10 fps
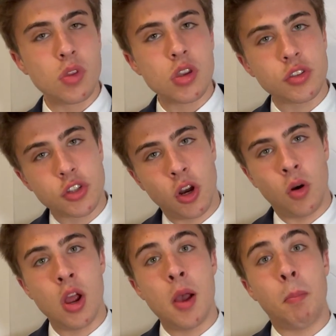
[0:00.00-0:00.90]
So,
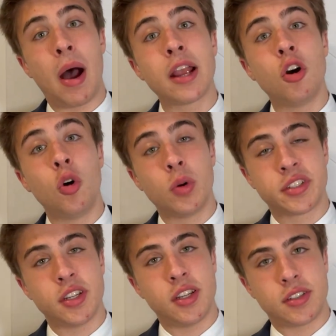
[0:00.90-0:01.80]
my goal was
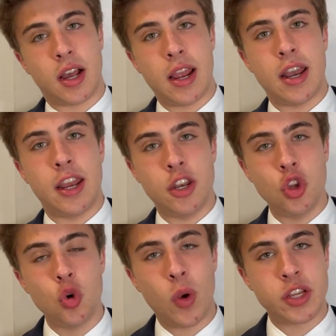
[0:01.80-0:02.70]
to design a
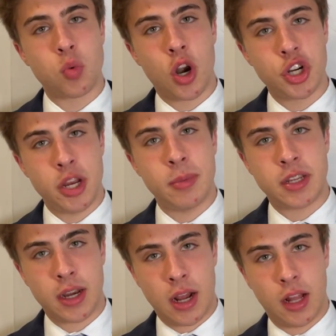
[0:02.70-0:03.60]
new wastewater treatment
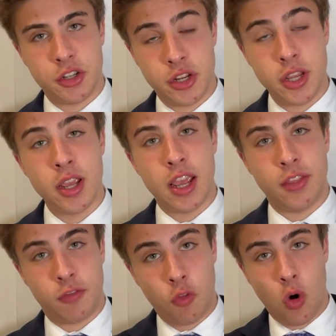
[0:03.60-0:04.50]
technology in the
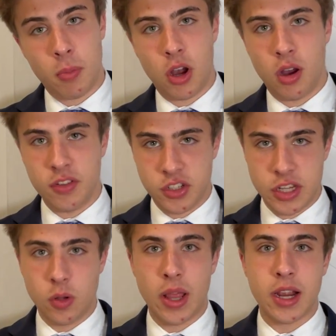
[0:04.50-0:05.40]
form of a
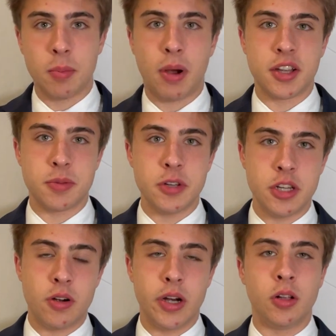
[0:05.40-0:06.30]
zeolite composite
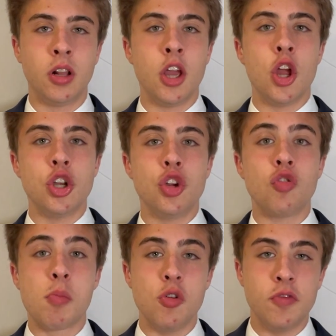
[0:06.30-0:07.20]
material to
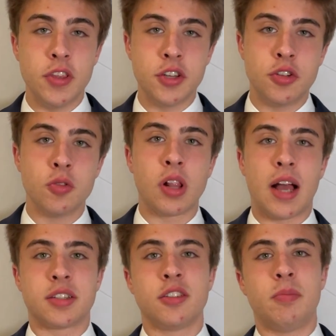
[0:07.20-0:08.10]
remove these two
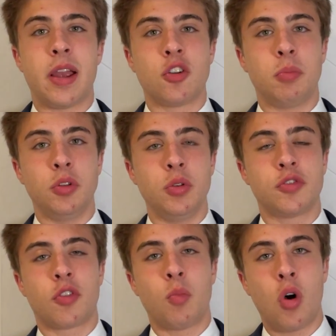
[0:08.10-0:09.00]
classes of micropollutants
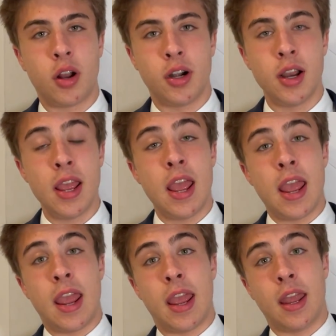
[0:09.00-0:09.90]
from water.
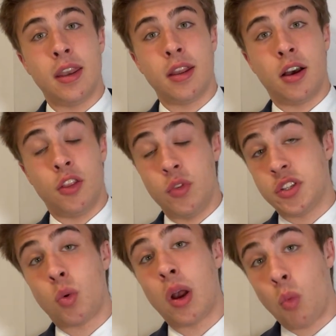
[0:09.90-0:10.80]
And the reason
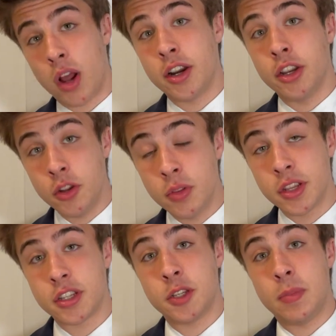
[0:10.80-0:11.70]
why I wanted to do
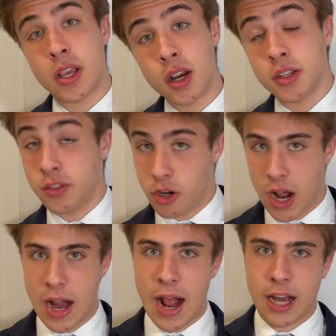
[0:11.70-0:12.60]
this is because they're
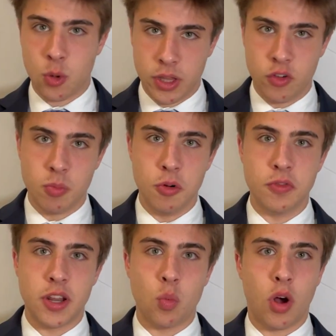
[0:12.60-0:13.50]
not adequately removed
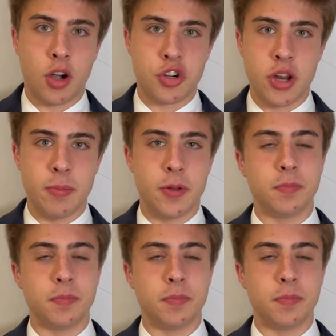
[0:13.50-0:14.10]
in water treatment.